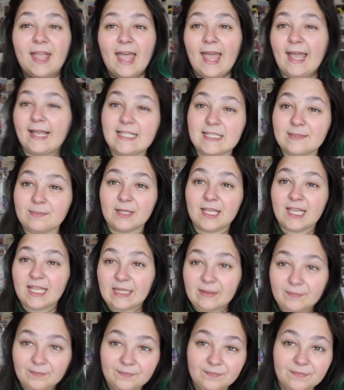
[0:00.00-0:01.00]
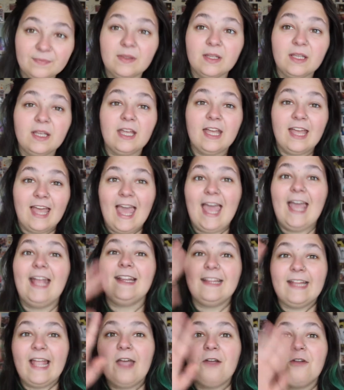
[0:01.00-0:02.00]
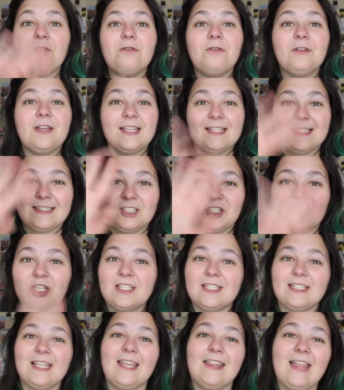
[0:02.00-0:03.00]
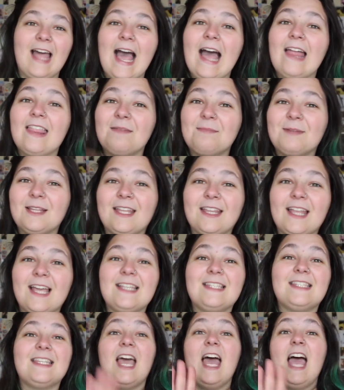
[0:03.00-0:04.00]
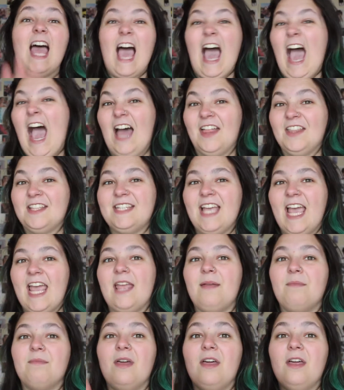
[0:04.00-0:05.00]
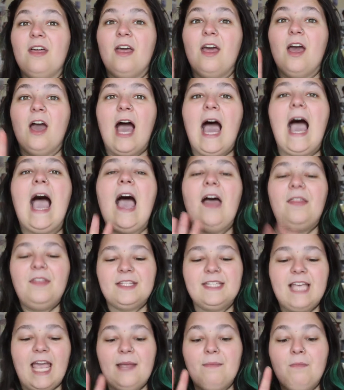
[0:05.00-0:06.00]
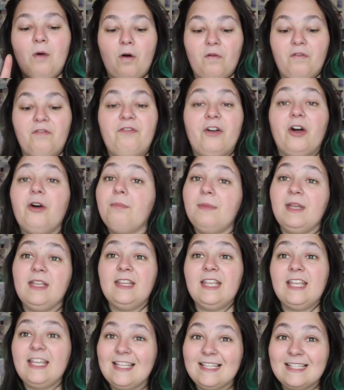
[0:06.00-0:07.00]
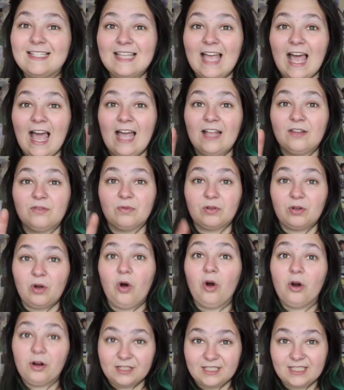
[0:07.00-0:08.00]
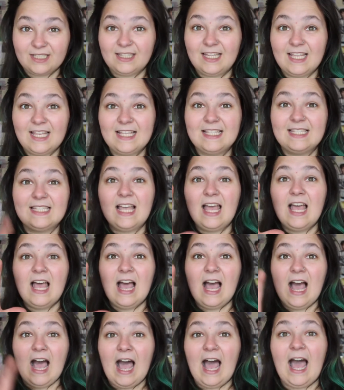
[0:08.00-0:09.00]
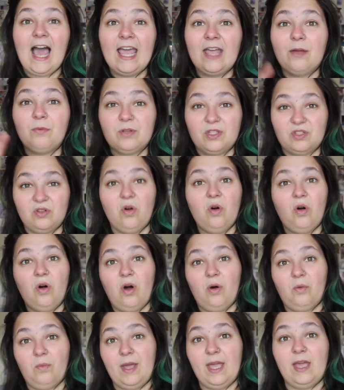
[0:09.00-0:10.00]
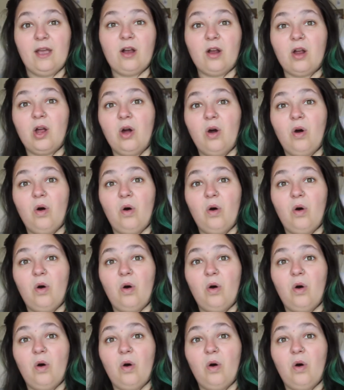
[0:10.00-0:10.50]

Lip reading: explain it now. It's just like the Harry playlist. At the time of filming these and recording these, I was not aware